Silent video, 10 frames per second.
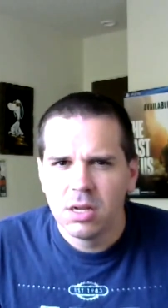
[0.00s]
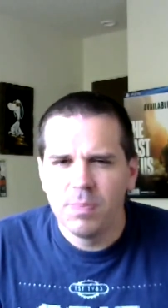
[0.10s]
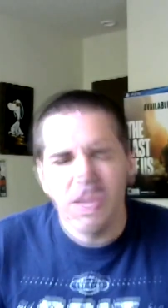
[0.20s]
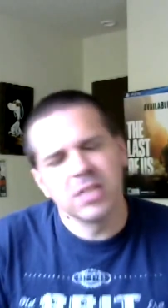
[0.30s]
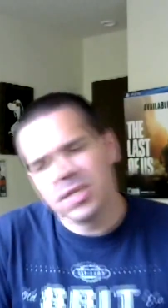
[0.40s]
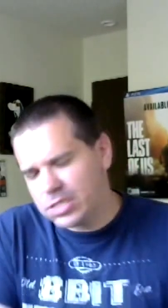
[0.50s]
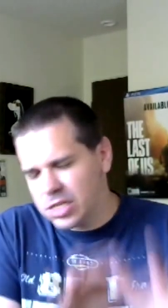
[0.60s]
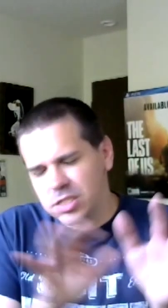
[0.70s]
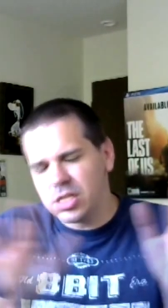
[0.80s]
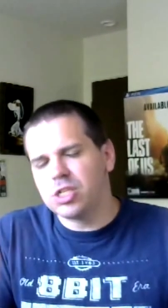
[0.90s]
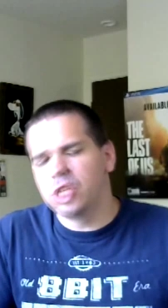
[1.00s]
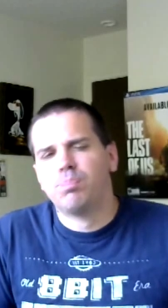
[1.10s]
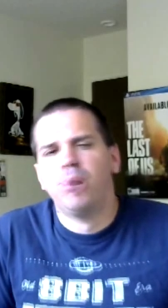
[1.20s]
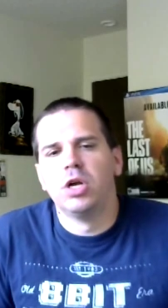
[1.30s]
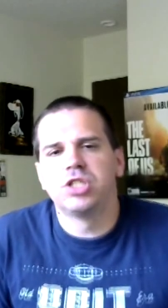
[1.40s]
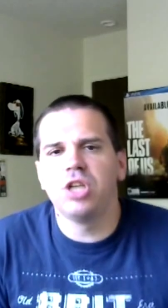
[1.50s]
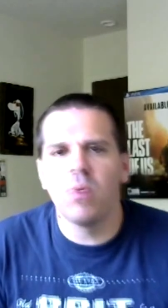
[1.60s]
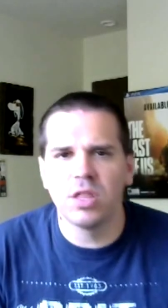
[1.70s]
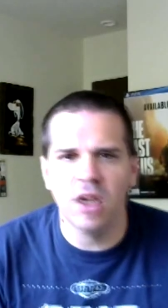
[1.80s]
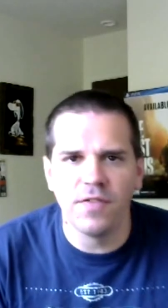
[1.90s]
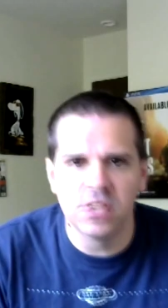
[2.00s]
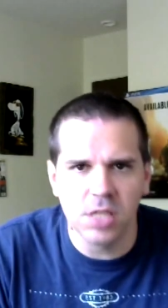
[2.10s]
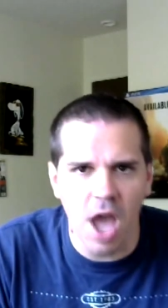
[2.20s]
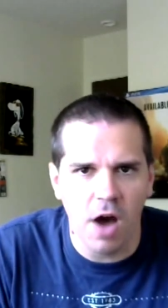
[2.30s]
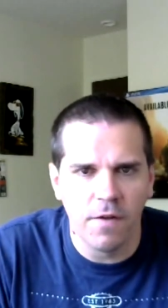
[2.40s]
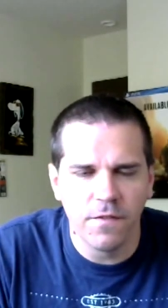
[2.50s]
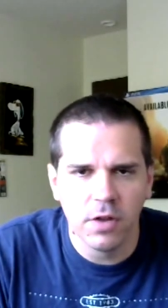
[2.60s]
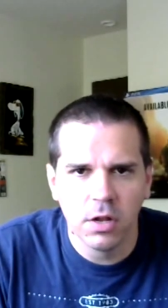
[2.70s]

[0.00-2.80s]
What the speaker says: Because that's just bullshit within of itself.